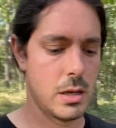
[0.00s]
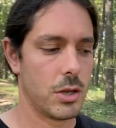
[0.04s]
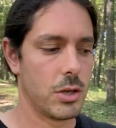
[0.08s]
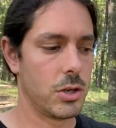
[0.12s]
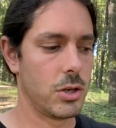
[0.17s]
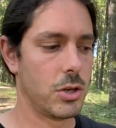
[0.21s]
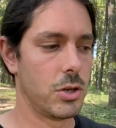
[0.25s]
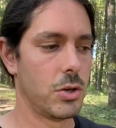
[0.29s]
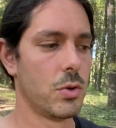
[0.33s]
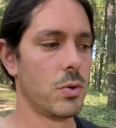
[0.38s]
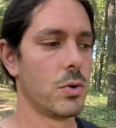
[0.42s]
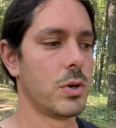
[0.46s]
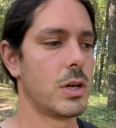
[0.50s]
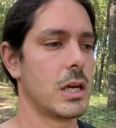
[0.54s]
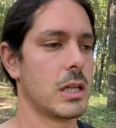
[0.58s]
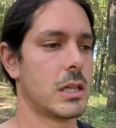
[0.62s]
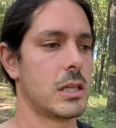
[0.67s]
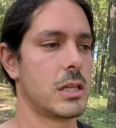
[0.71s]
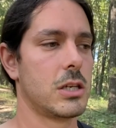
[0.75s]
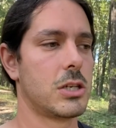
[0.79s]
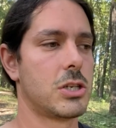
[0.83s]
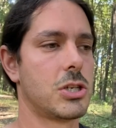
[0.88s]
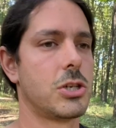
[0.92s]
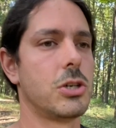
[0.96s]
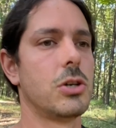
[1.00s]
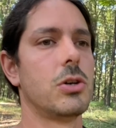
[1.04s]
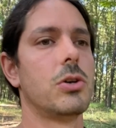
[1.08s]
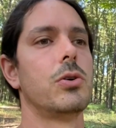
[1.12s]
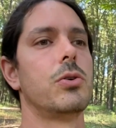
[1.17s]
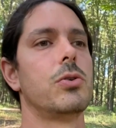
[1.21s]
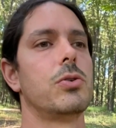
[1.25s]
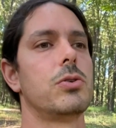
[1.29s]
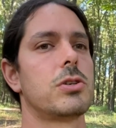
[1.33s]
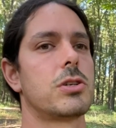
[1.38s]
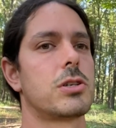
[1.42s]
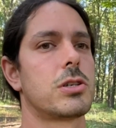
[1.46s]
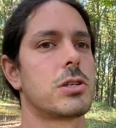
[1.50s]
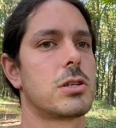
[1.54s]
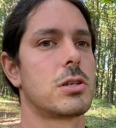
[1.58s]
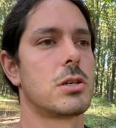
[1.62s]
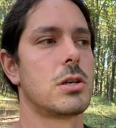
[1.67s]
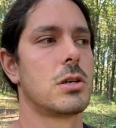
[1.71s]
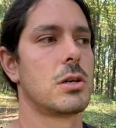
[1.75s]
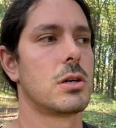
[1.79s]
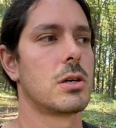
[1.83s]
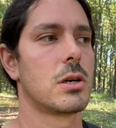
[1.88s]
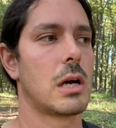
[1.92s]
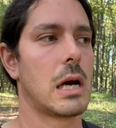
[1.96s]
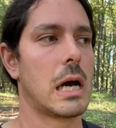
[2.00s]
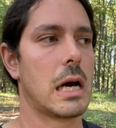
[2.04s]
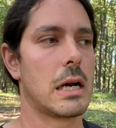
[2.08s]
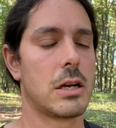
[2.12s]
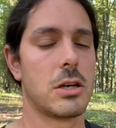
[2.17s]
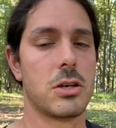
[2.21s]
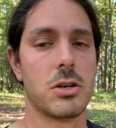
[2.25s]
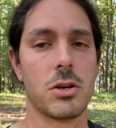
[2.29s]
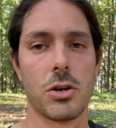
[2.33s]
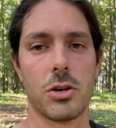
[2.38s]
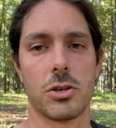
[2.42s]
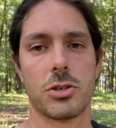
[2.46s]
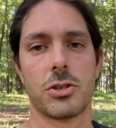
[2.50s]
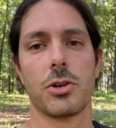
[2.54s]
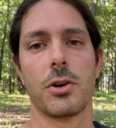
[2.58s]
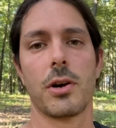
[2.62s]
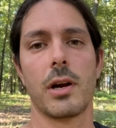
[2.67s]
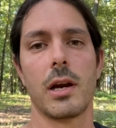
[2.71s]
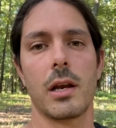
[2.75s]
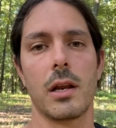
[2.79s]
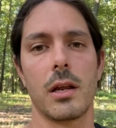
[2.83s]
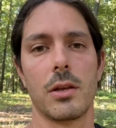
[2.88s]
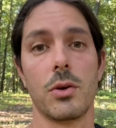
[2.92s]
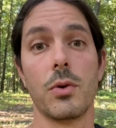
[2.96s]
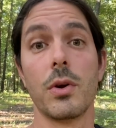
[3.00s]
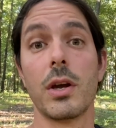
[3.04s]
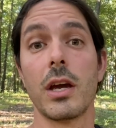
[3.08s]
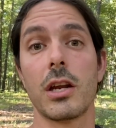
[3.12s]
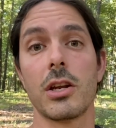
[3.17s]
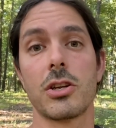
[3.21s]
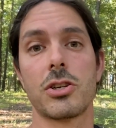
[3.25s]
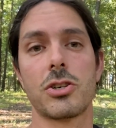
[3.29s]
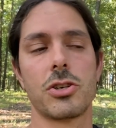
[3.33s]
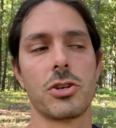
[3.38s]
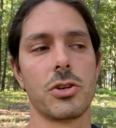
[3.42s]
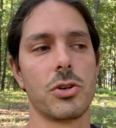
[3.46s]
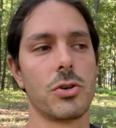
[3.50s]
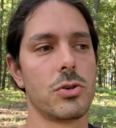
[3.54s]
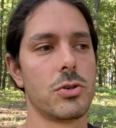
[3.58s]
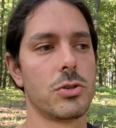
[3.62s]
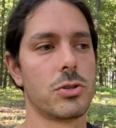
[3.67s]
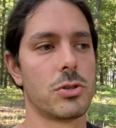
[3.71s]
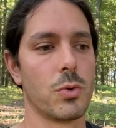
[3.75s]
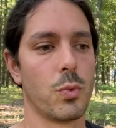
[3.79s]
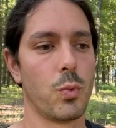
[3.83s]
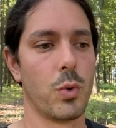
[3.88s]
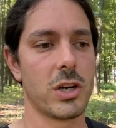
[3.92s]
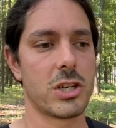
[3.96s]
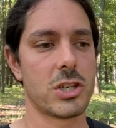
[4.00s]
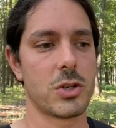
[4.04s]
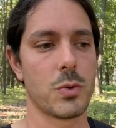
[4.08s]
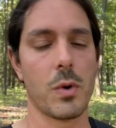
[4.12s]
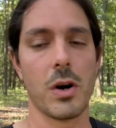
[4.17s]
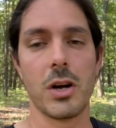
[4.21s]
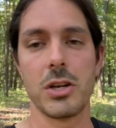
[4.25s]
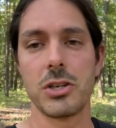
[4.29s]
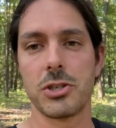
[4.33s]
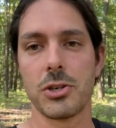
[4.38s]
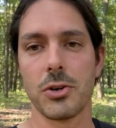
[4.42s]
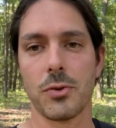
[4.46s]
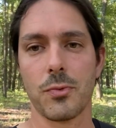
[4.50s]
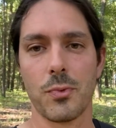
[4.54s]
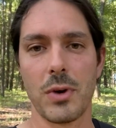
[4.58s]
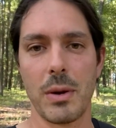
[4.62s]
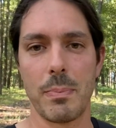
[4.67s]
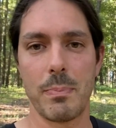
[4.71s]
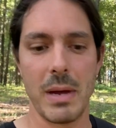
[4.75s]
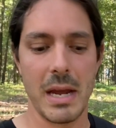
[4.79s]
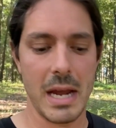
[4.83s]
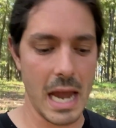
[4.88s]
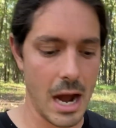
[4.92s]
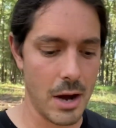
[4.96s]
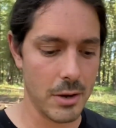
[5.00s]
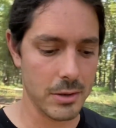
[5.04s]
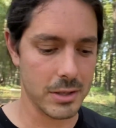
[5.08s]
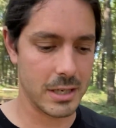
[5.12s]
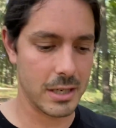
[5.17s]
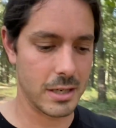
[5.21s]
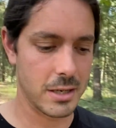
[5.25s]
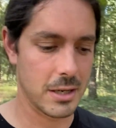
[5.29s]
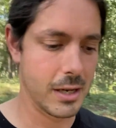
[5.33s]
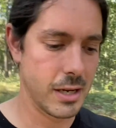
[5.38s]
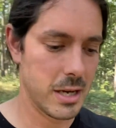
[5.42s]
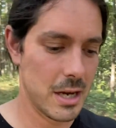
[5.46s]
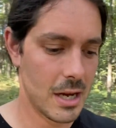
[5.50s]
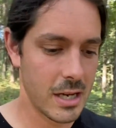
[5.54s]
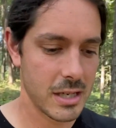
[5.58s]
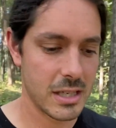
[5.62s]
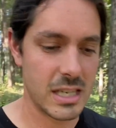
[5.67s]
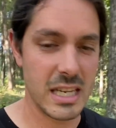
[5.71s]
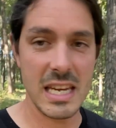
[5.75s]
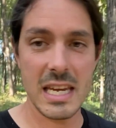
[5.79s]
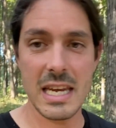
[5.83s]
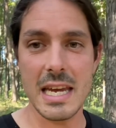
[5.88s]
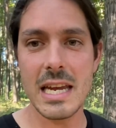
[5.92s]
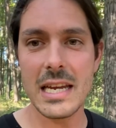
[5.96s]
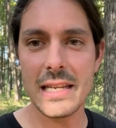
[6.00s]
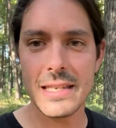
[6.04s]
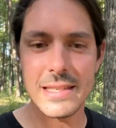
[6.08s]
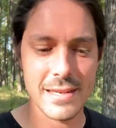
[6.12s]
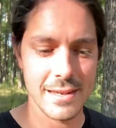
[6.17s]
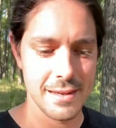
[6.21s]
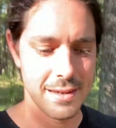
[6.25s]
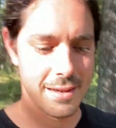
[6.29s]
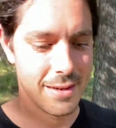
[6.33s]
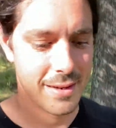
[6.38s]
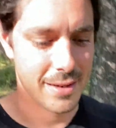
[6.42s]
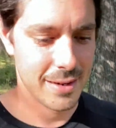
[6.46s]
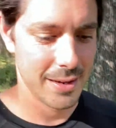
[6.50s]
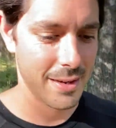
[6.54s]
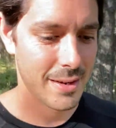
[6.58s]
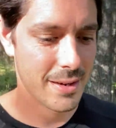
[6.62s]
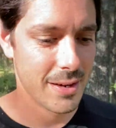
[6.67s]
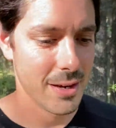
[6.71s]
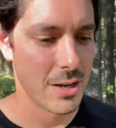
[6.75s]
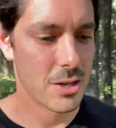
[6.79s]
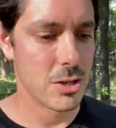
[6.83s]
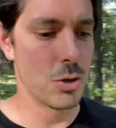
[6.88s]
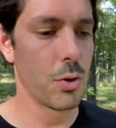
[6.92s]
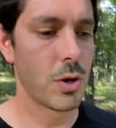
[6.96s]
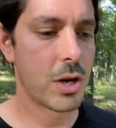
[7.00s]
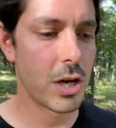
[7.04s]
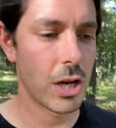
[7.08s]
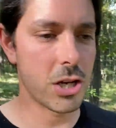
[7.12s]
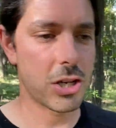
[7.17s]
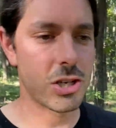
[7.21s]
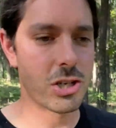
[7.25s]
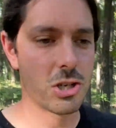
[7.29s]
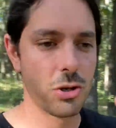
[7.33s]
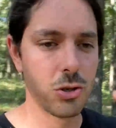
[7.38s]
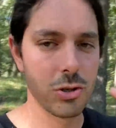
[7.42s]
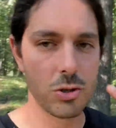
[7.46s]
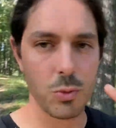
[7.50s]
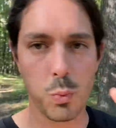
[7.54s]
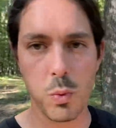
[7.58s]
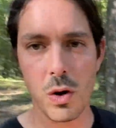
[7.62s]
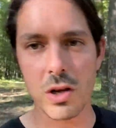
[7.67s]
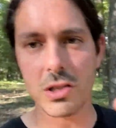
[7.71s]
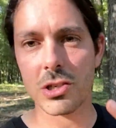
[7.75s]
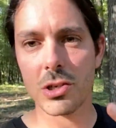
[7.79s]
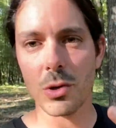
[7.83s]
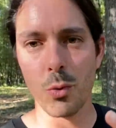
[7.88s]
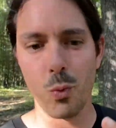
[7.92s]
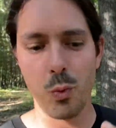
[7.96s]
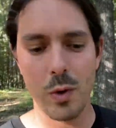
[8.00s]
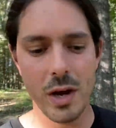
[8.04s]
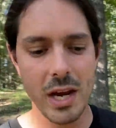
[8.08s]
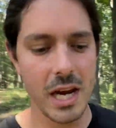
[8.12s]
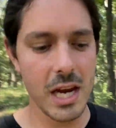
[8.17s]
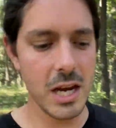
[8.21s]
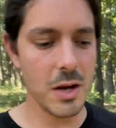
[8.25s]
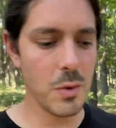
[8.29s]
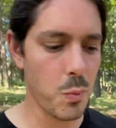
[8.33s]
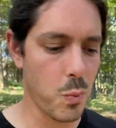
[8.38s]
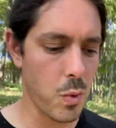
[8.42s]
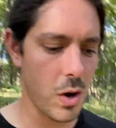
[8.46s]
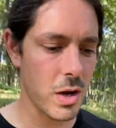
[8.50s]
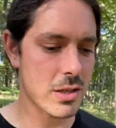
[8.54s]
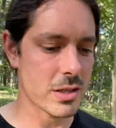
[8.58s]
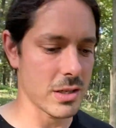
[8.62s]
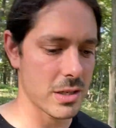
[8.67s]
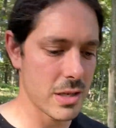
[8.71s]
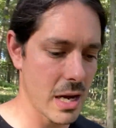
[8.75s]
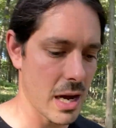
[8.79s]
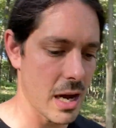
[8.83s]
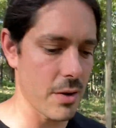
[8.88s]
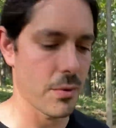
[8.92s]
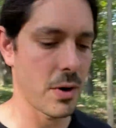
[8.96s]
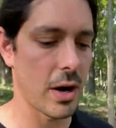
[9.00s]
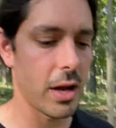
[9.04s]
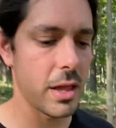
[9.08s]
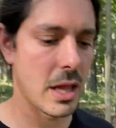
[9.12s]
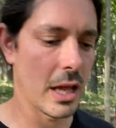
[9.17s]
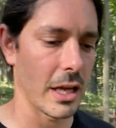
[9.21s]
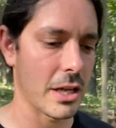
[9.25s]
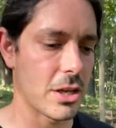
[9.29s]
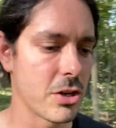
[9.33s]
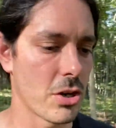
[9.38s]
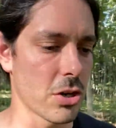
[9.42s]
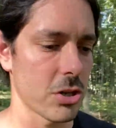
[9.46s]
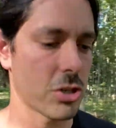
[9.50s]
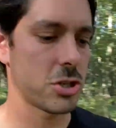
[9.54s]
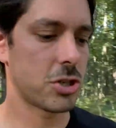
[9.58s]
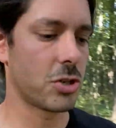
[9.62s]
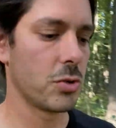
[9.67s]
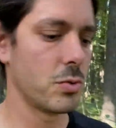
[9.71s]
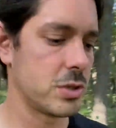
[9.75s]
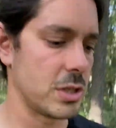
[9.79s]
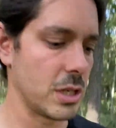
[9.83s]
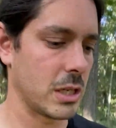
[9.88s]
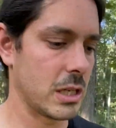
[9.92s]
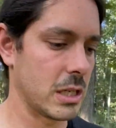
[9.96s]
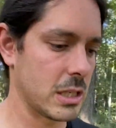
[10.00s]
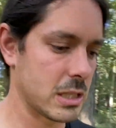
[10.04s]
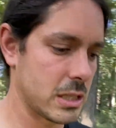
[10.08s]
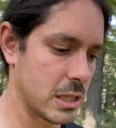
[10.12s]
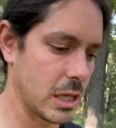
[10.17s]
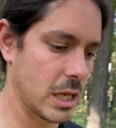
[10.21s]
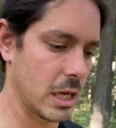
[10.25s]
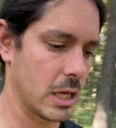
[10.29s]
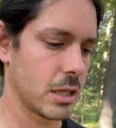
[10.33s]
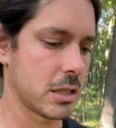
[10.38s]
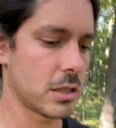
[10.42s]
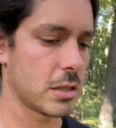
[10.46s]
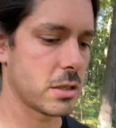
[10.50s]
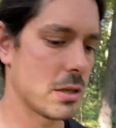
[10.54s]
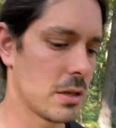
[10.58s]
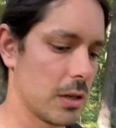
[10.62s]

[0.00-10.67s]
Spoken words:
You get to choose how to nurture it. You get to choose which ones you're ripping out to eat. You get to choose what's a weed, what's not, right? Like, you're choosing these things.